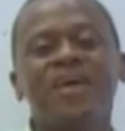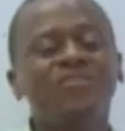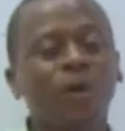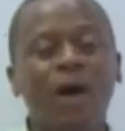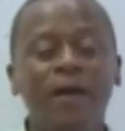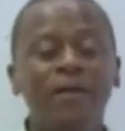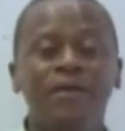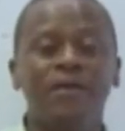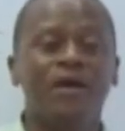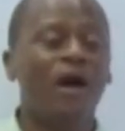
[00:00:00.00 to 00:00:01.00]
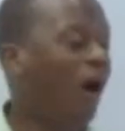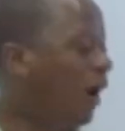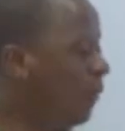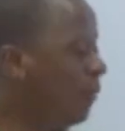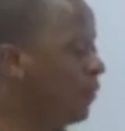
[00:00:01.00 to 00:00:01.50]
That's why
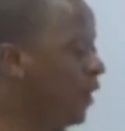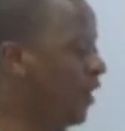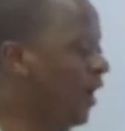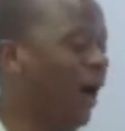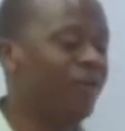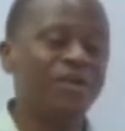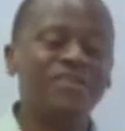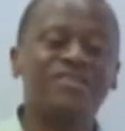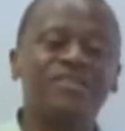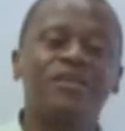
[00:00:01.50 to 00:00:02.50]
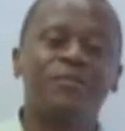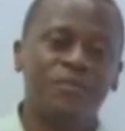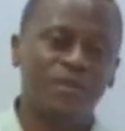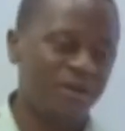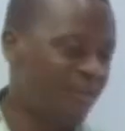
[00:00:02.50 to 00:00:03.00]
um, an advert
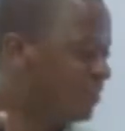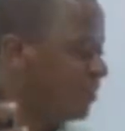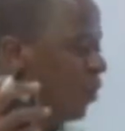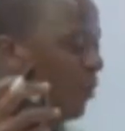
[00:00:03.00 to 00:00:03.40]
is